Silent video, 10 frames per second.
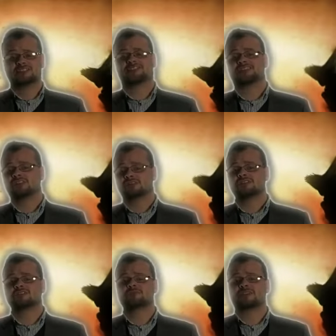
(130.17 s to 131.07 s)
and chucking
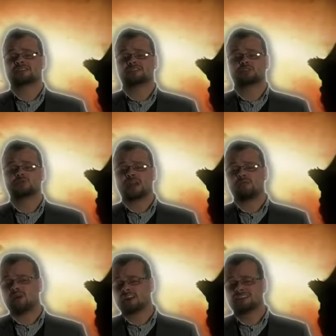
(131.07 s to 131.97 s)
Kratos back to
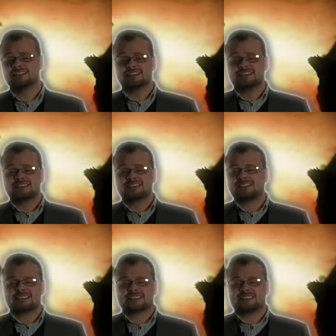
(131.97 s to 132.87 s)
square one. It's
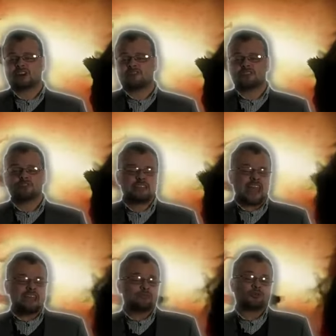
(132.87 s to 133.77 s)
like it's the start of a new
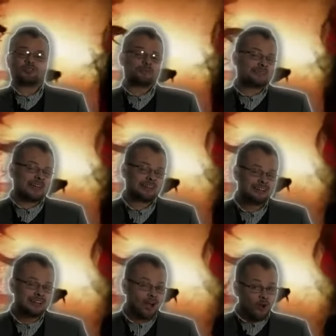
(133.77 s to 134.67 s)
game or something.
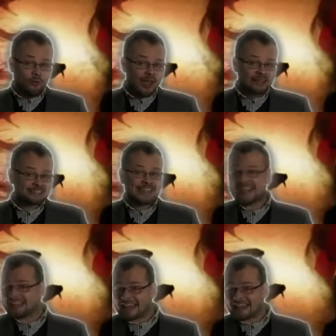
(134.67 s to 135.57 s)
Oh wait,
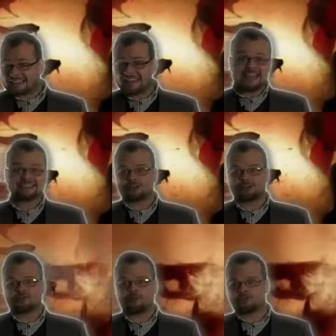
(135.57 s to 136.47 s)
it is. It's
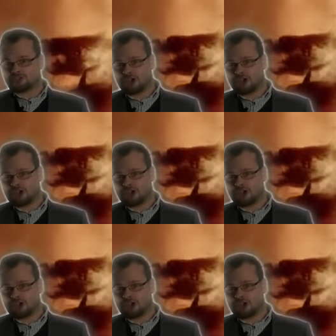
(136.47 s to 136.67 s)
God of War